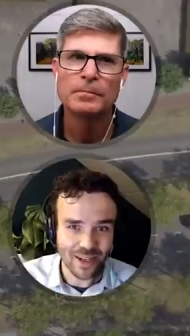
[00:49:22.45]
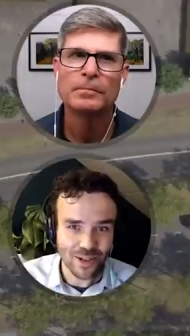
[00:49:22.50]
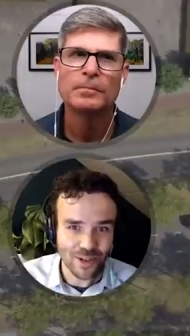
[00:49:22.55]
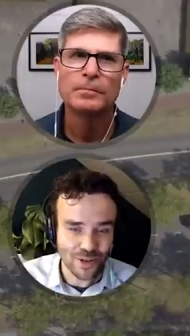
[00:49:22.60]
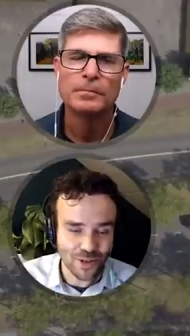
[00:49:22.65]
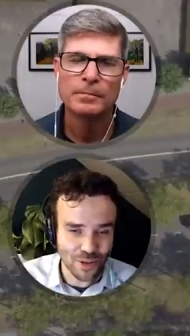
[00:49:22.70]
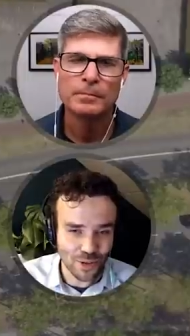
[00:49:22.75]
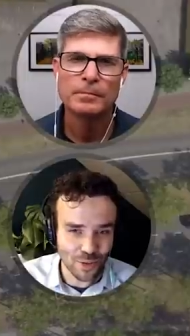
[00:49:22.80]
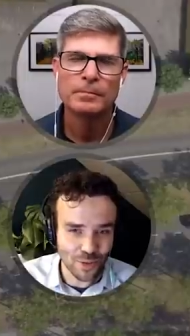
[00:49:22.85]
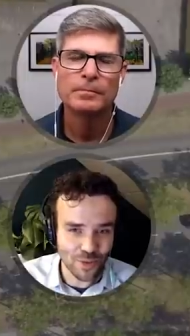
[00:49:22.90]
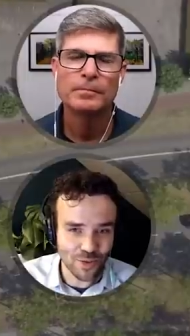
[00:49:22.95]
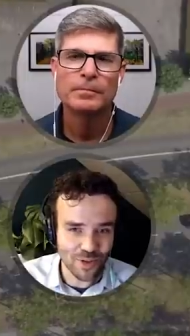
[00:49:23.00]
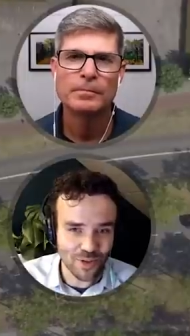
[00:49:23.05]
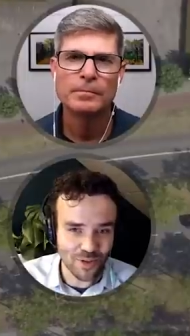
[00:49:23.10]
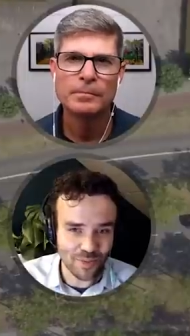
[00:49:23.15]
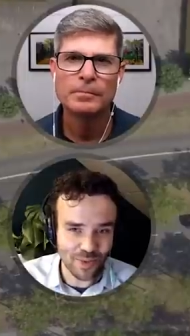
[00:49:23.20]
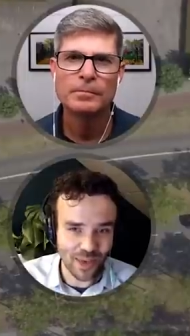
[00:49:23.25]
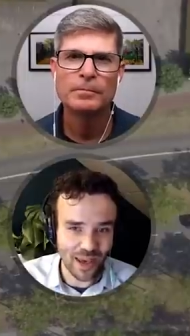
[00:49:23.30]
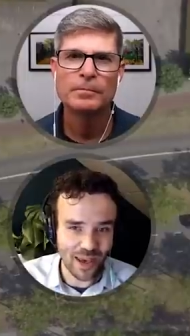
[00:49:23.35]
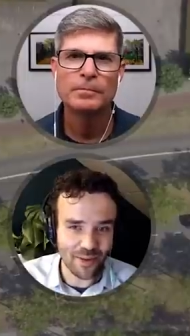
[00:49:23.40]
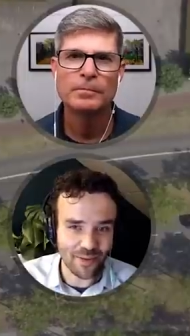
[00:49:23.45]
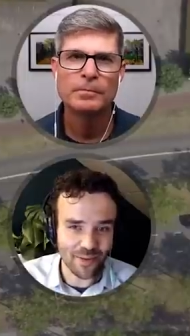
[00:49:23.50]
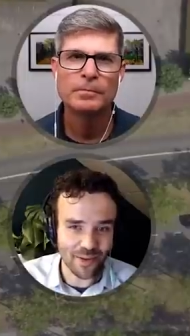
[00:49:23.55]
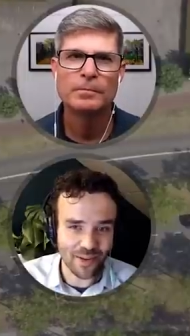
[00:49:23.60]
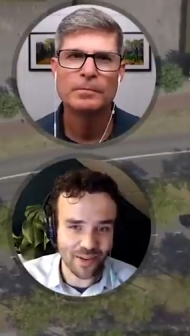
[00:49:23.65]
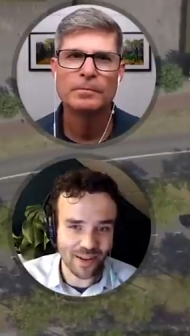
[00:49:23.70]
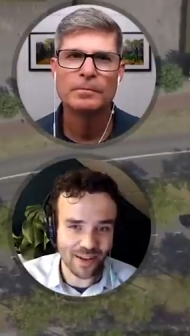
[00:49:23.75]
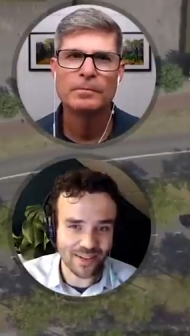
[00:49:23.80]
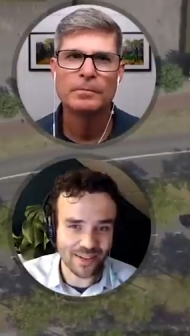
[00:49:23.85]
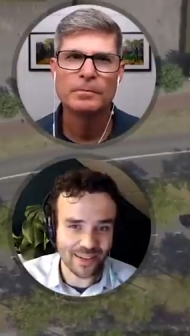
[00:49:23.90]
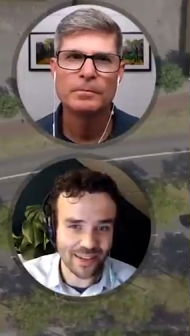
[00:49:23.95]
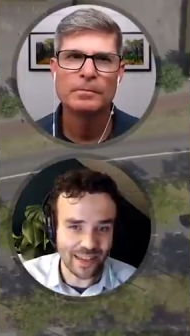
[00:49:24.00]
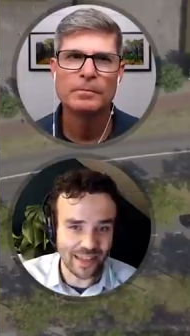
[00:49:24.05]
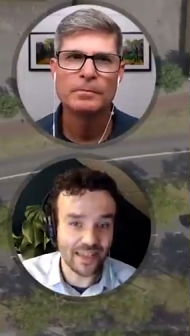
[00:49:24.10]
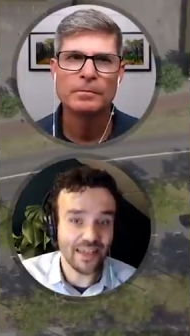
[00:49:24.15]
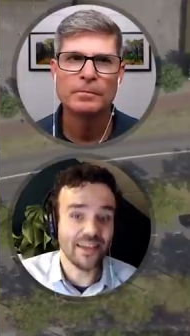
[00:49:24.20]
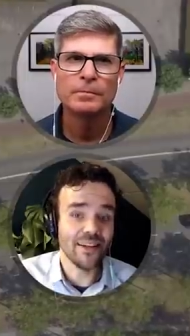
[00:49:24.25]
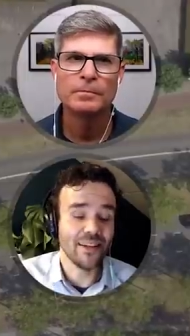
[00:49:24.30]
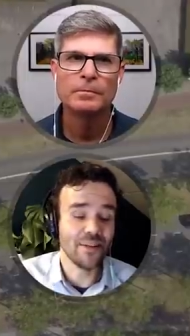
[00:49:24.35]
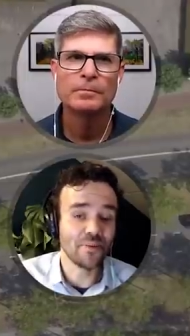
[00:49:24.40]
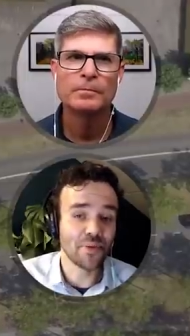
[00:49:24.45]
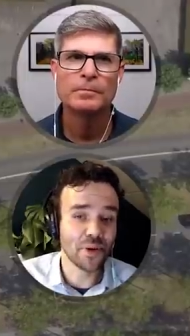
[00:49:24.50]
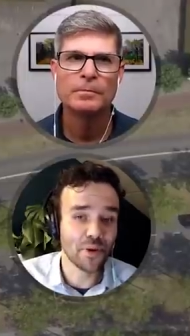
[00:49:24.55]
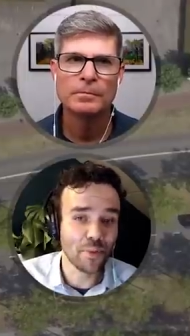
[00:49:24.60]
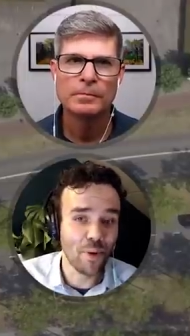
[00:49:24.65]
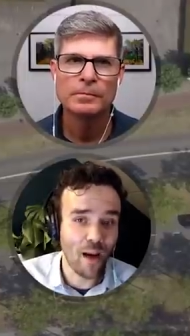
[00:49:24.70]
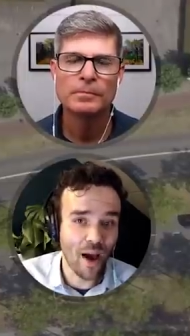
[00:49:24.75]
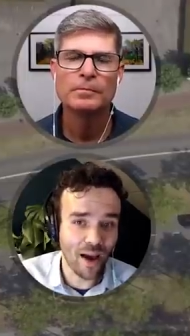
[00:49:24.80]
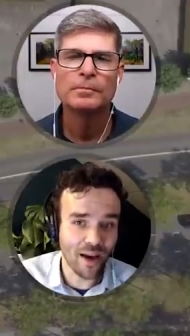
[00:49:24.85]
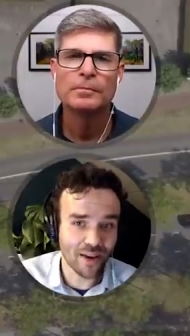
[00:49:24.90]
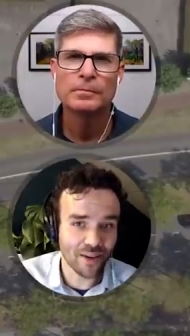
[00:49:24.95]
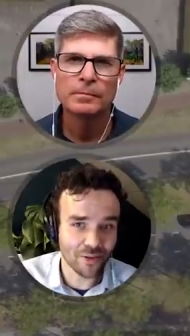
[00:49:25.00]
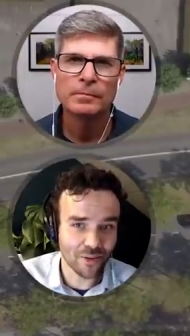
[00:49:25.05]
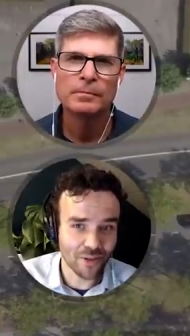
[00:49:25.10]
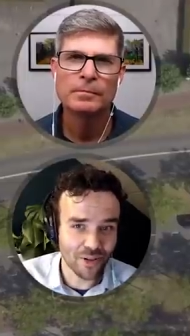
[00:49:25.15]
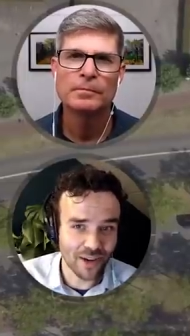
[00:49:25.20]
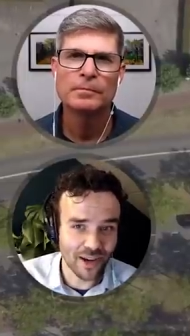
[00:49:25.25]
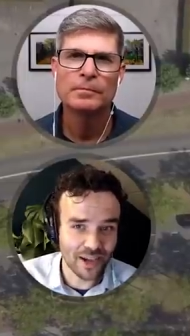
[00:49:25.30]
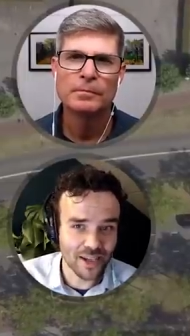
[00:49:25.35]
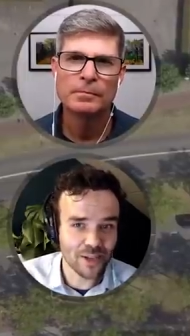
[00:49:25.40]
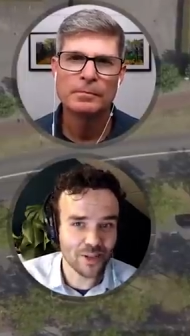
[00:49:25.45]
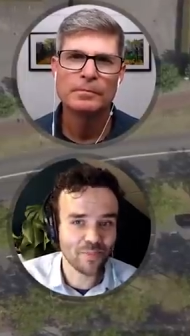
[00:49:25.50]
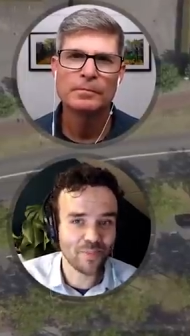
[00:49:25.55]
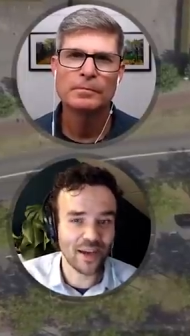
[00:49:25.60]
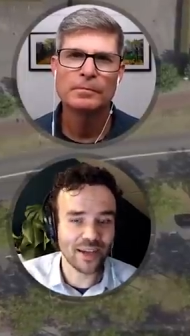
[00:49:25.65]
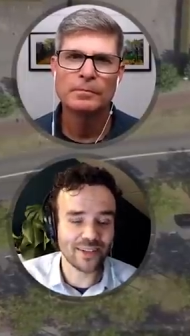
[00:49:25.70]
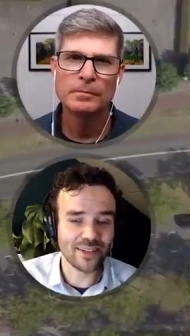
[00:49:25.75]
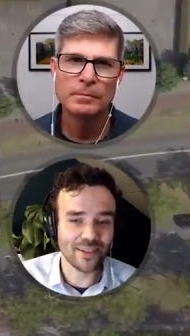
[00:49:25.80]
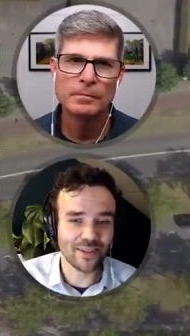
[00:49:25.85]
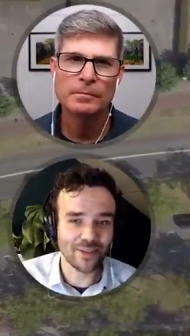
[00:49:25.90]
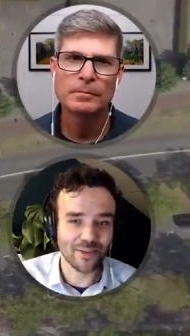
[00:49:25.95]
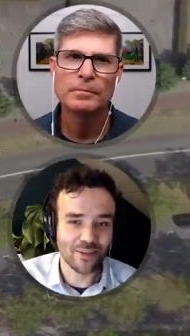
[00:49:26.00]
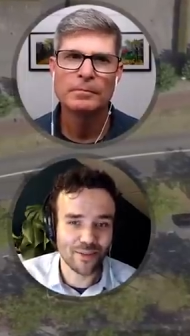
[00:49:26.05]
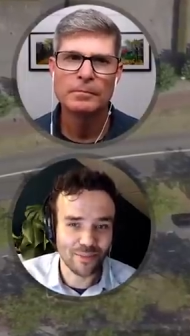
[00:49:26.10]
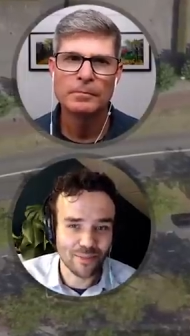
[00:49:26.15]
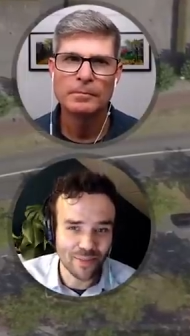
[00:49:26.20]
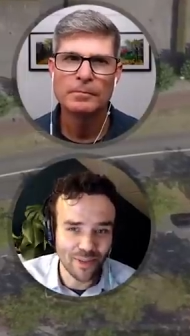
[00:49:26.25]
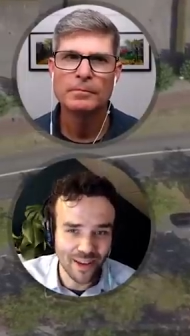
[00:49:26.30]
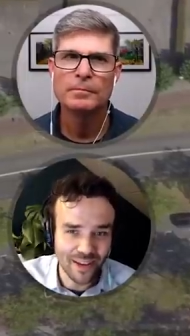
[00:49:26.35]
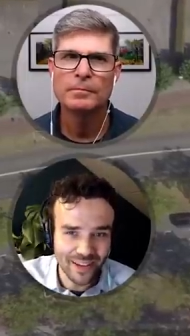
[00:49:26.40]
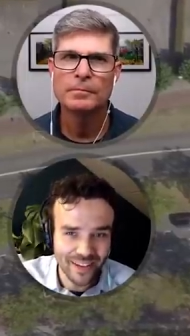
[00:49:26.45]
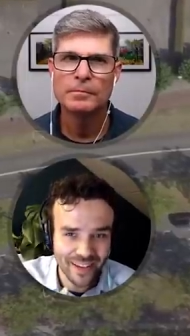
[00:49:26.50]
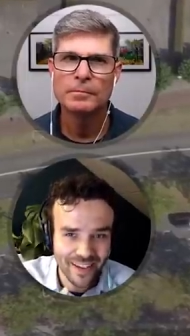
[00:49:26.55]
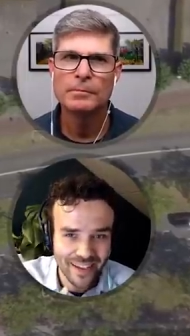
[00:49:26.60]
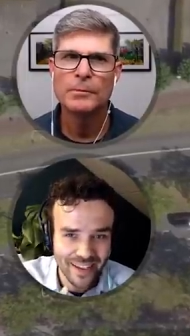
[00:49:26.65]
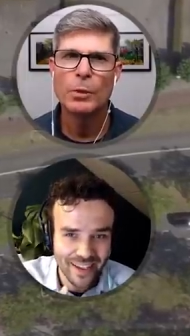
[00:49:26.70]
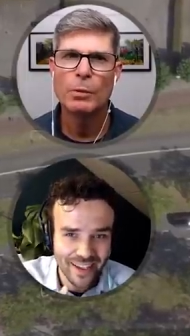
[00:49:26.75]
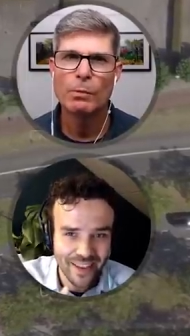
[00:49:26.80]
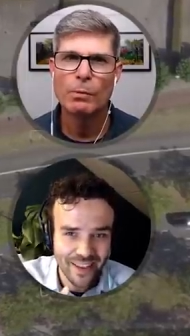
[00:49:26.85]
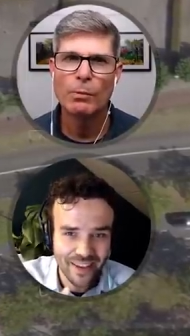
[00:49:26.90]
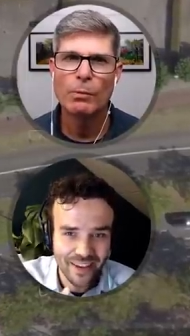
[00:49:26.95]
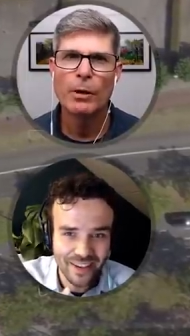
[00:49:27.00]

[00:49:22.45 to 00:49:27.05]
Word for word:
Speaker 1: suits the behavior that's legally required or expected of them like right.